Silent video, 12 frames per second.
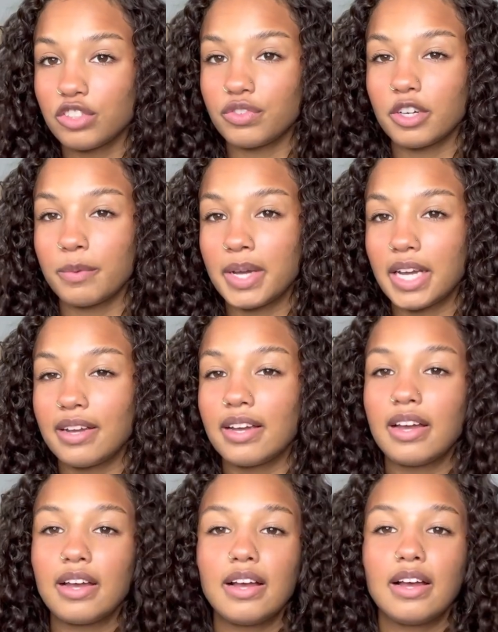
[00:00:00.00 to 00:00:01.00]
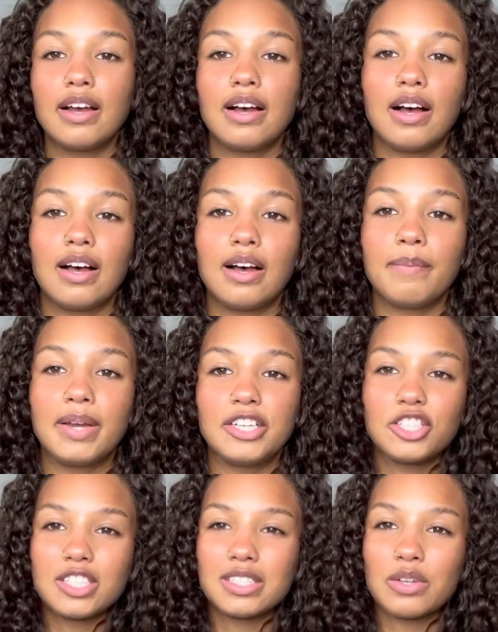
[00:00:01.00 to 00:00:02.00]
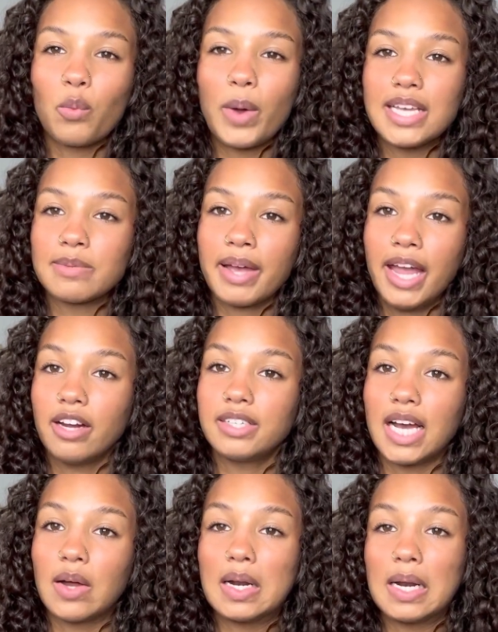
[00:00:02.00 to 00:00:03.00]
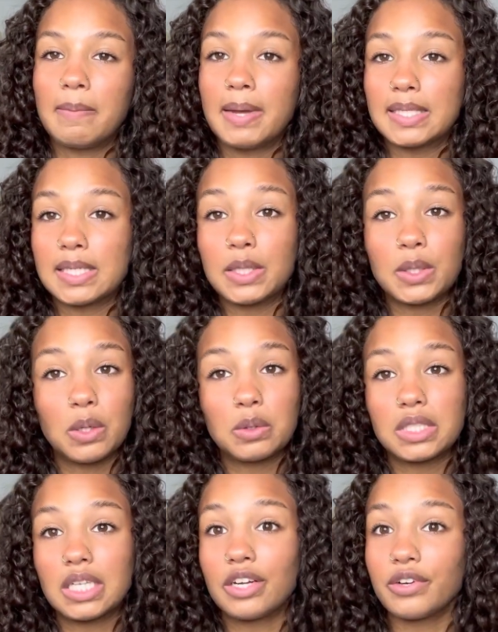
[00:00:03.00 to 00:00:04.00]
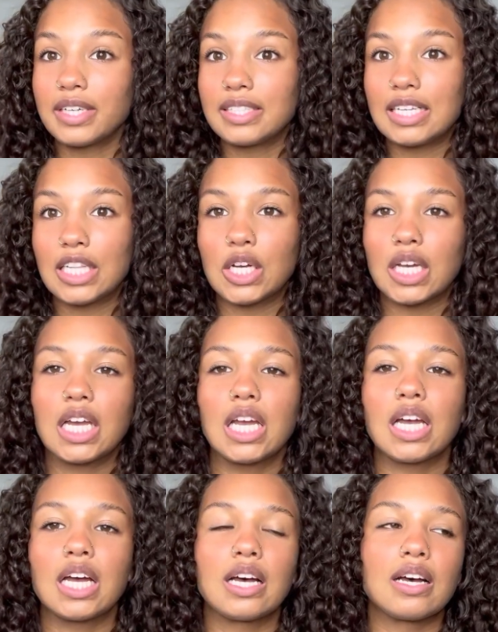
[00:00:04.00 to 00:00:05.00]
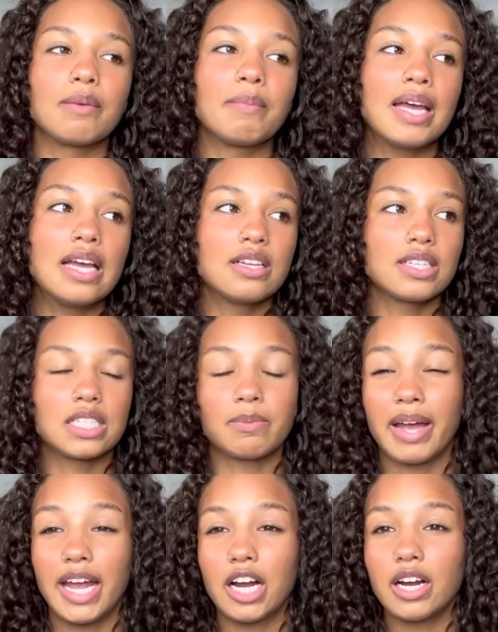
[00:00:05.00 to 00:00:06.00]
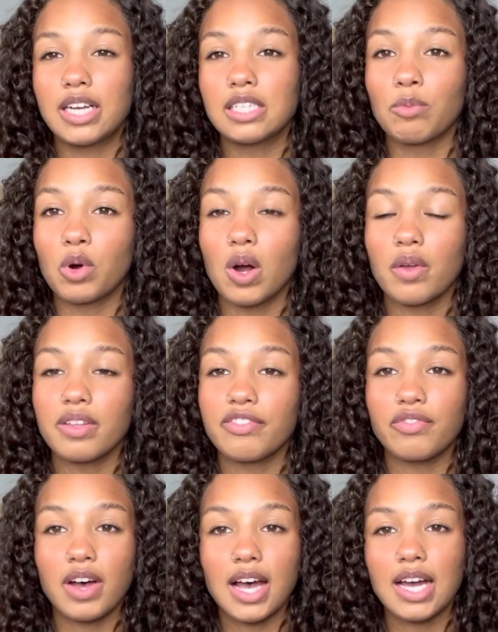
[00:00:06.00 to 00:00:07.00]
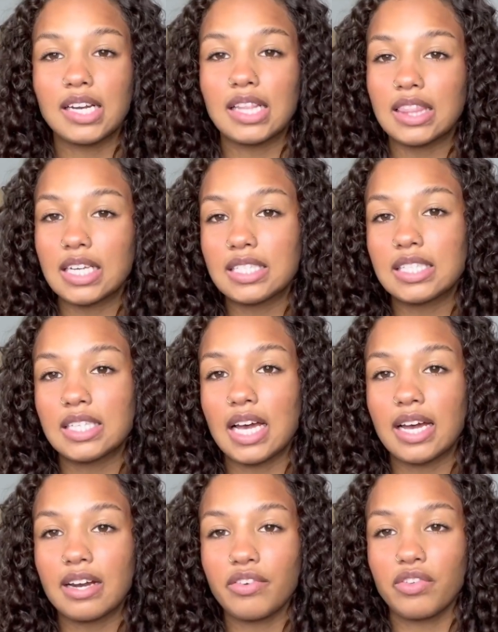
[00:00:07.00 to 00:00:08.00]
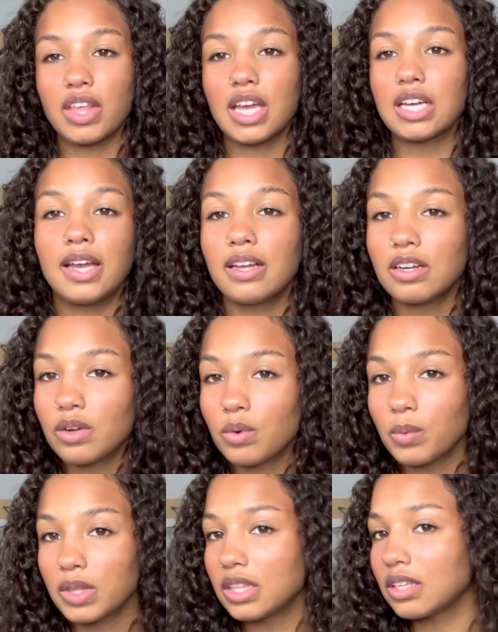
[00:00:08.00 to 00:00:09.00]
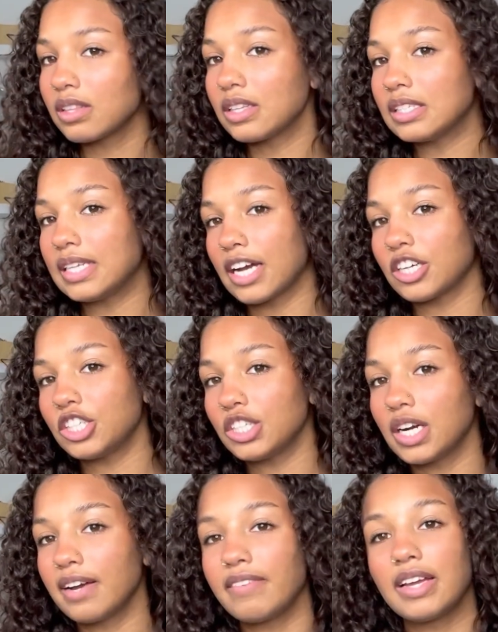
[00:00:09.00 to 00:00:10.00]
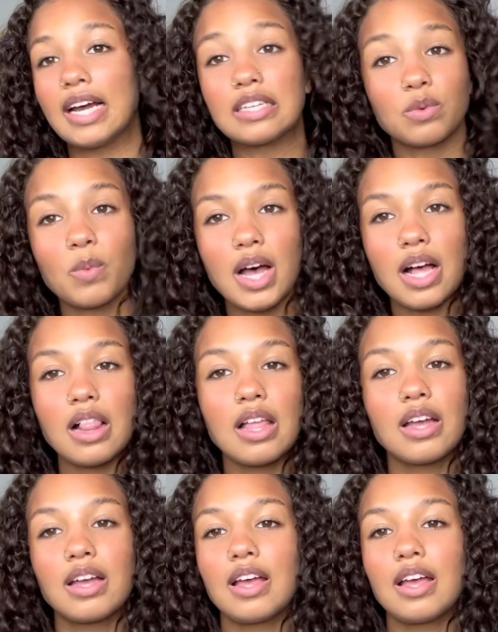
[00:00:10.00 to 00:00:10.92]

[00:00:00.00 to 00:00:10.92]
for me. It just weighs my hair down and it makes it gross and greasy looking, since my hair is more on the fine and thin side of things, and with the texture of it as well.